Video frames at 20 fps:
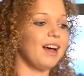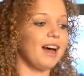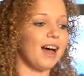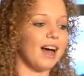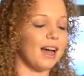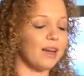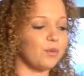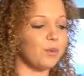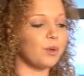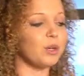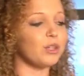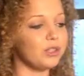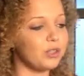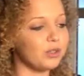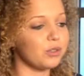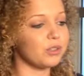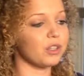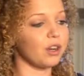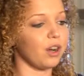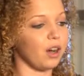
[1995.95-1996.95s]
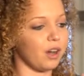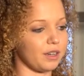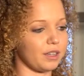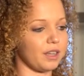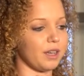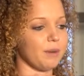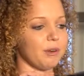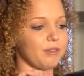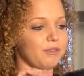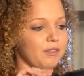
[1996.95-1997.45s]
I will use an
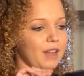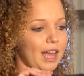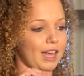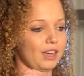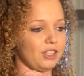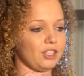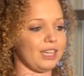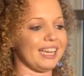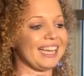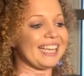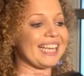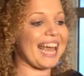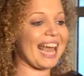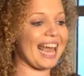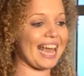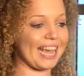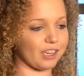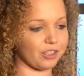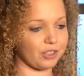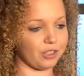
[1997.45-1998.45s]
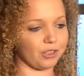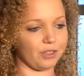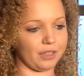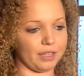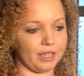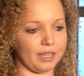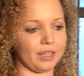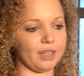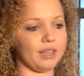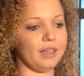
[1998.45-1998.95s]
on-camera flash
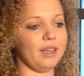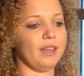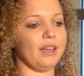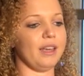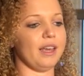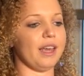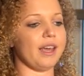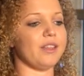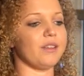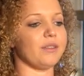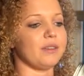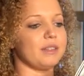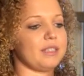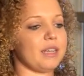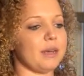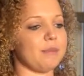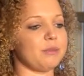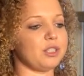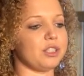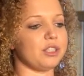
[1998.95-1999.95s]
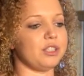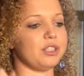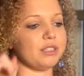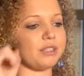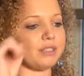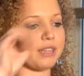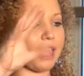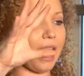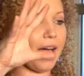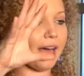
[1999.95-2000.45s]
occasionally in the reception
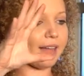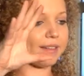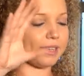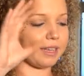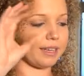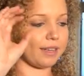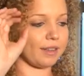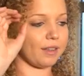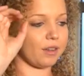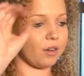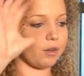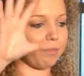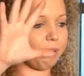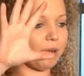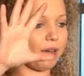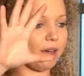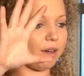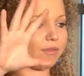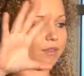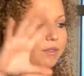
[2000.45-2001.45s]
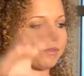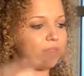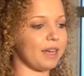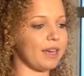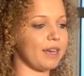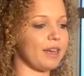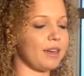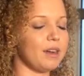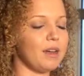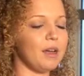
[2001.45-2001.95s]
just to add like a little puff of
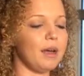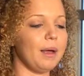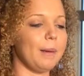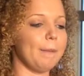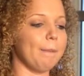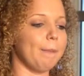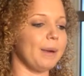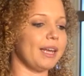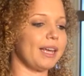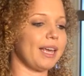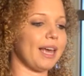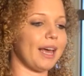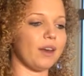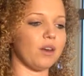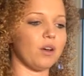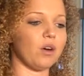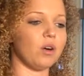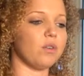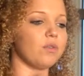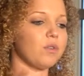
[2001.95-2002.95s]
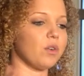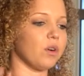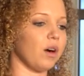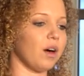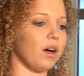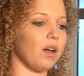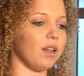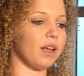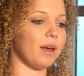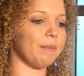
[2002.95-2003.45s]
light. But again,
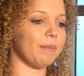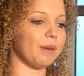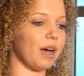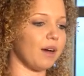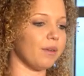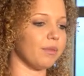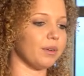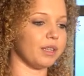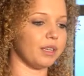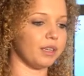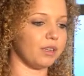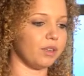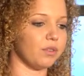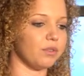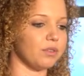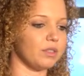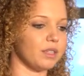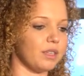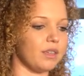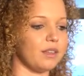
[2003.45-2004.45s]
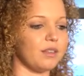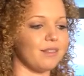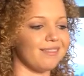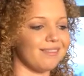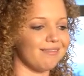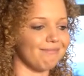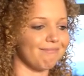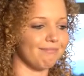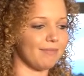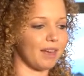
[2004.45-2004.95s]
overall, I'm not really using
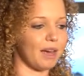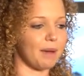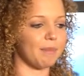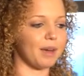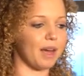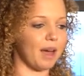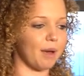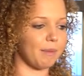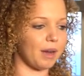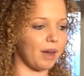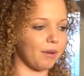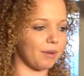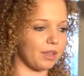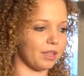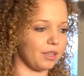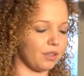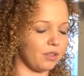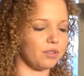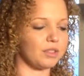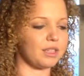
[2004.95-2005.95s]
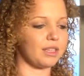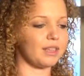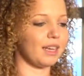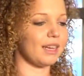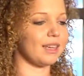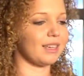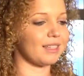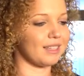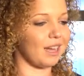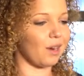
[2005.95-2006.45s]

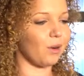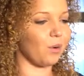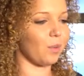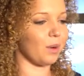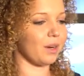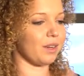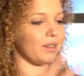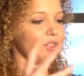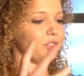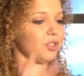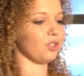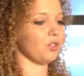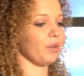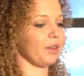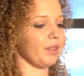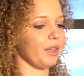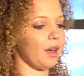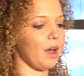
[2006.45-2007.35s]
light because I don't want to destroy the